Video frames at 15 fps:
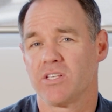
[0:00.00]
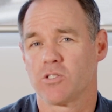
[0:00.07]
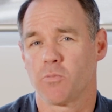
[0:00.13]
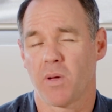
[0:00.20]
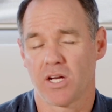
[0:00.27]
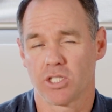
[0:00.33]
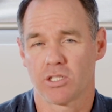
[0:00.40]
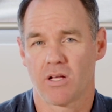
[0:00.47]

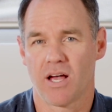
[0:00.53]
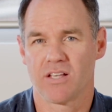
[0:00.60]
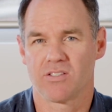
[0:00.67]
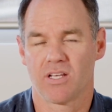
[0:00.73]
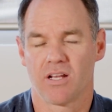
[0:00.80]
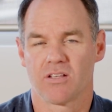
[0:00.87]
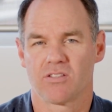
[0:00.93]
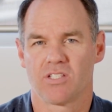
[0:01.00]
specialize
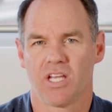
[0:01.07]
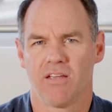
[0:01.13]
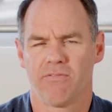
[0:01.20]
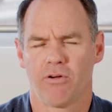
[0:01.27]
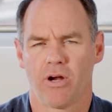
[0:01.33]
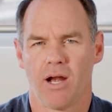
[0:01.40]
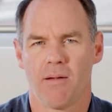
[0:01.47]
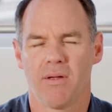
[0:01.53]
in at
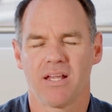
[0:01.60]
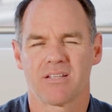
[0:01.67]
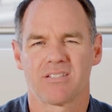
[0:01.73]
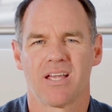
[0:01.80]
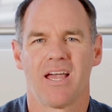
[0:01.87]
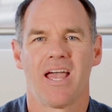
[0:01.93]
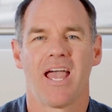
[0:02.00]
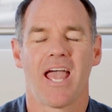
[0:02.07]
CFO
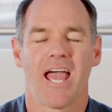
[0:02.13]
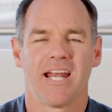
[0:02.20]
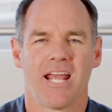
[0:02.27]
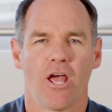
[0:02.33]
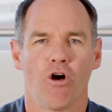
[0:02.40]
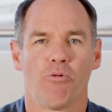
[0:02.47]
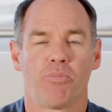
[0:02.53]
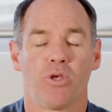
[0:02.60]
Dynamics and
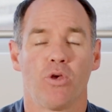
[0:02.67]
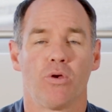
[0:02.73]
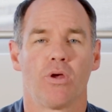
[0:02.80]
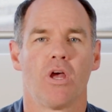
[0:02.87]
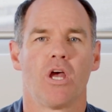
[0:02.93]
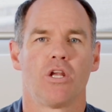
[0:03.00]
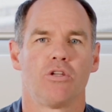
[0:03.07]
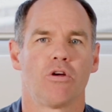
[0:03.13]
help you
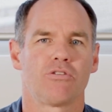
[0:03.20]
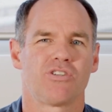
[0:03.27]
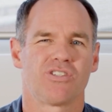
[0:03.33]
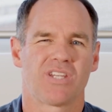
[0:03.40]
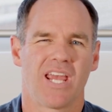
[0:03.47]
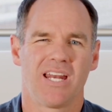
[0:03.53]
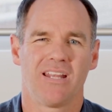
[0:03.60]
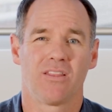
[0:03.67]
not
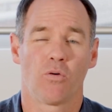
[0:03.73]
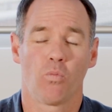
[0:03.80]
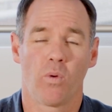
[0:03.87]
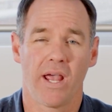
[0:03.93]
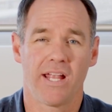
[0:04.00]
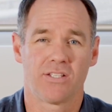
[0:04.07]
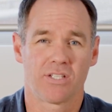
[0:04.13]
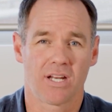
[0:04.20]
just get in the
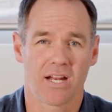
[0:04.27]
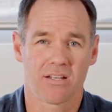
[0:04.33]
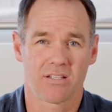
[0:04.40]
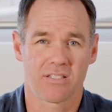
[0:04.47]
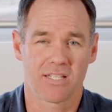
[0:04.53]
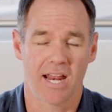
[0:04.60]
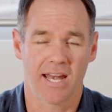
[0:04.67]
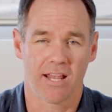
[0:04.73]
weeds and
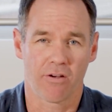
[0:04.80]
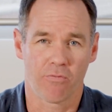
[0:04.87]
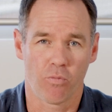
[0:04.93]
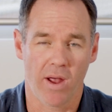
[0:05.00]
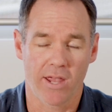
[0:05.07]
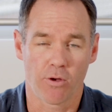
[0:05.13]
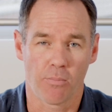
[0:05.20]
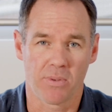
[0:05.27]
understanding of
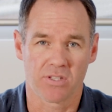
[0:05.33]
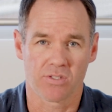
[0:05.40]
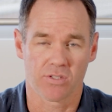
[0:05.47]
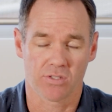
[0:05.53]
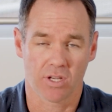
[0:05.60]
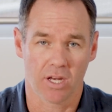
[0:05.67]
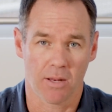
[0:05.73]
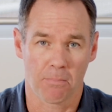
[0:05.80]
where your
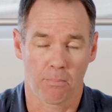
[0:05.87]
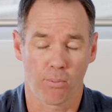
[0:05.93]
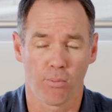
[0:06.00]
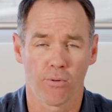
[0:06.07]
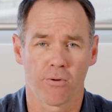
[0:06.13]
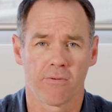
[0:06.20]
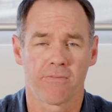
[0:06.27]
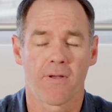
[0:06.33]
business can
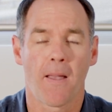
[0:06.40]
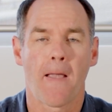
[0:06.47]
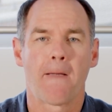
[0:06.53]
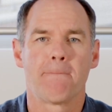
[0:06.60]
improve,